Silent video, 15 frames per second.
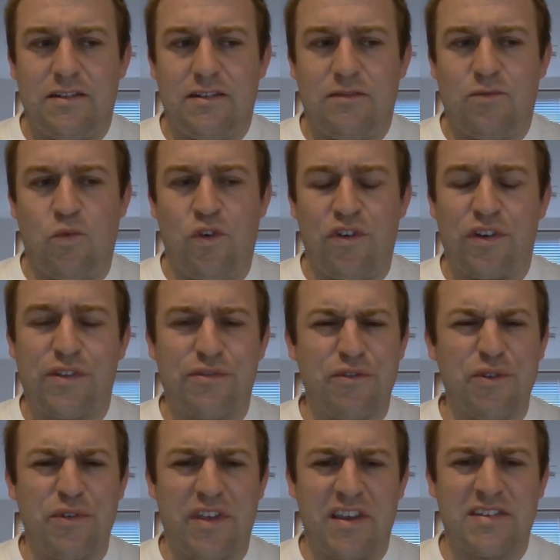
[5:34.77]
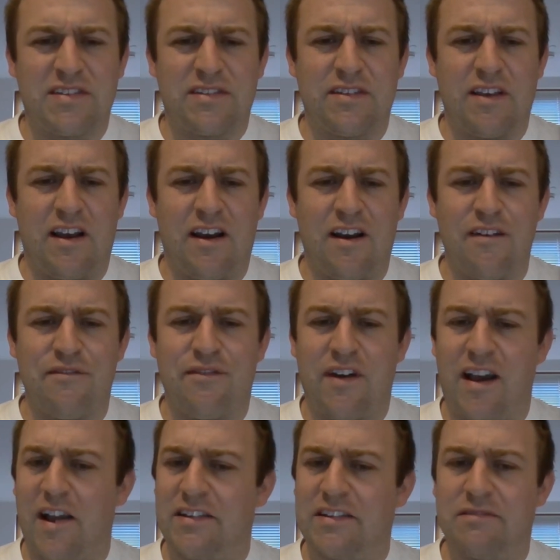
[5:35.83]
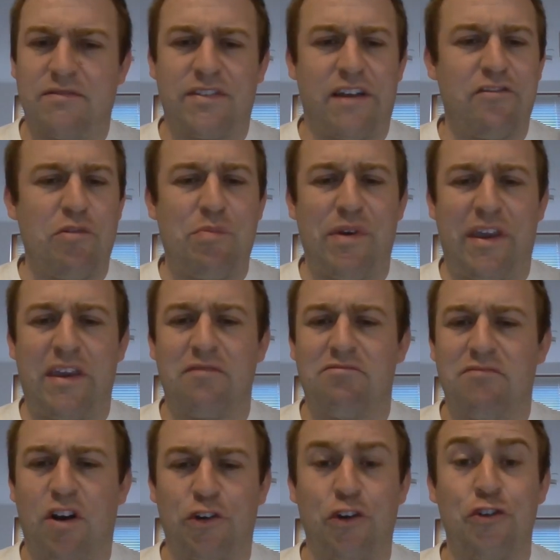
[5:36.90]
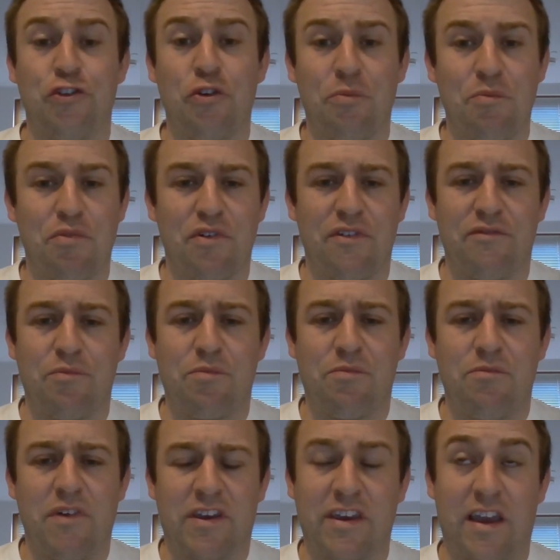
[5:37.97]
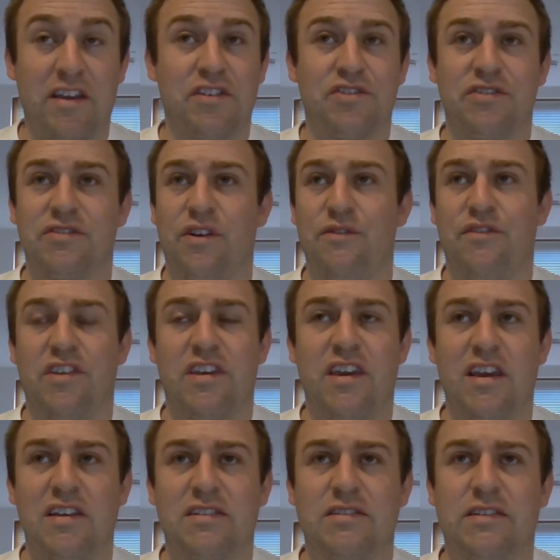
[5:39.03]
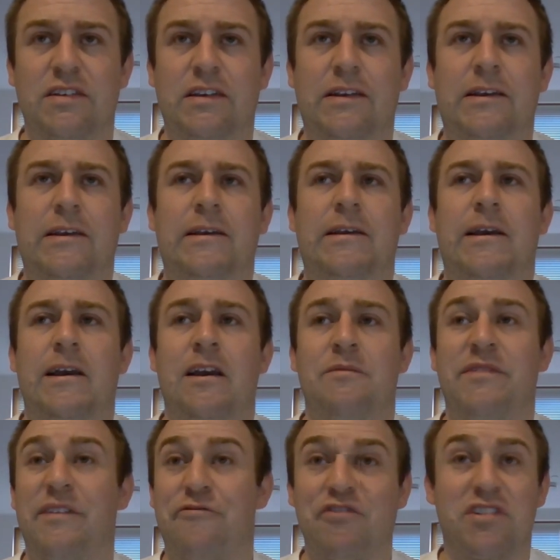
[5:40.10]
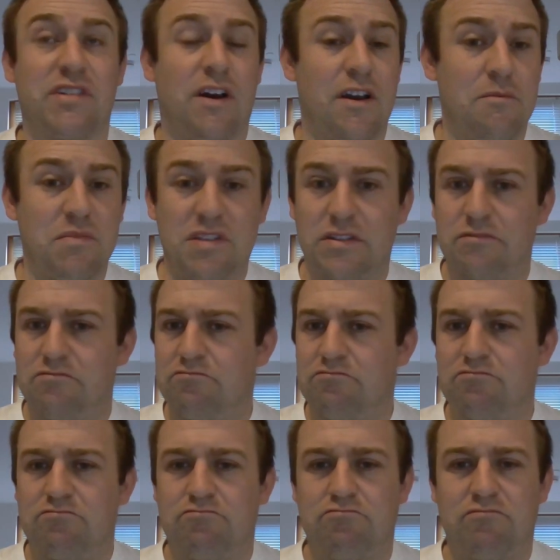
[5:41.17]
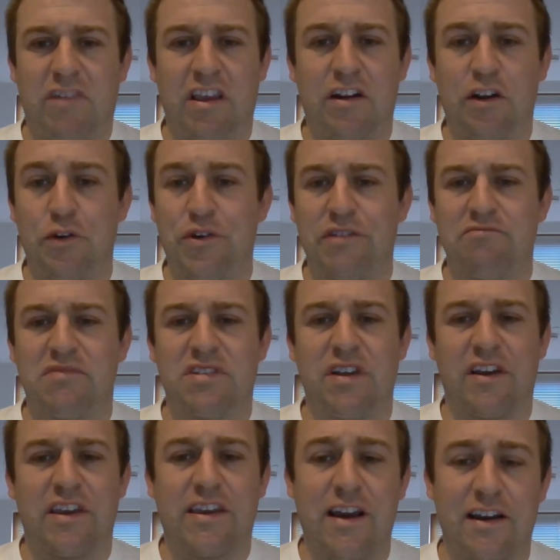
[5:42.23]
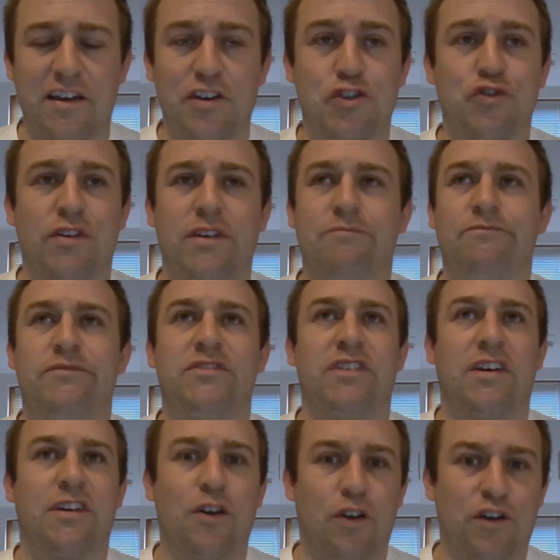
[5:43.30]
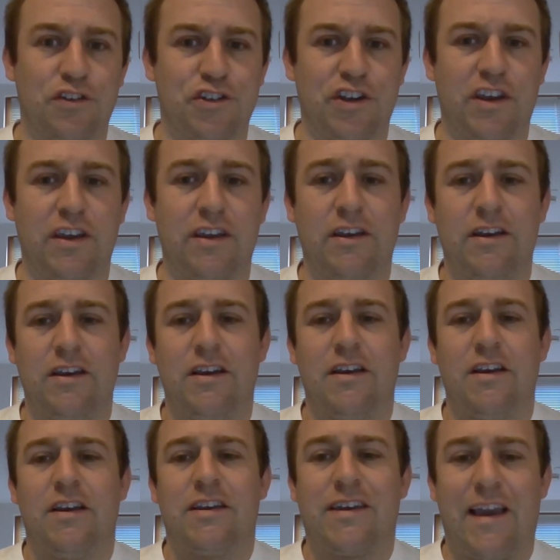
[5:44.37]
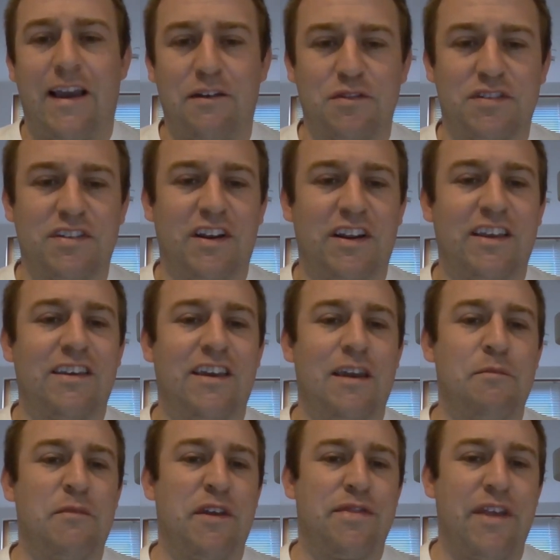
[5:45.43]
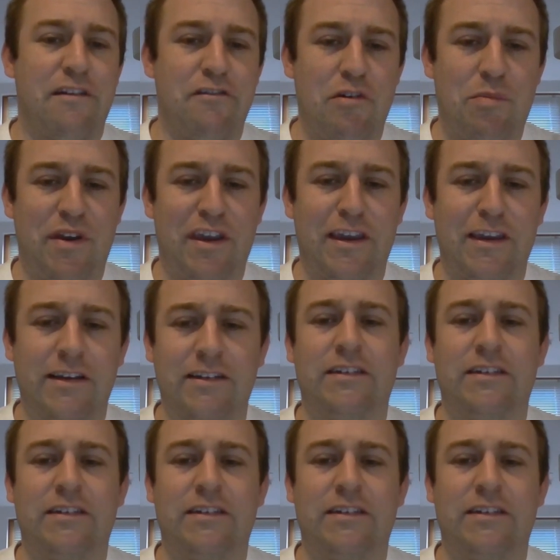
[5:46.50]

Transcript: work through this, I've had therapy on a number of occasions over the years, different types, including psychiatry, psychology, counselling, hypnotherapy.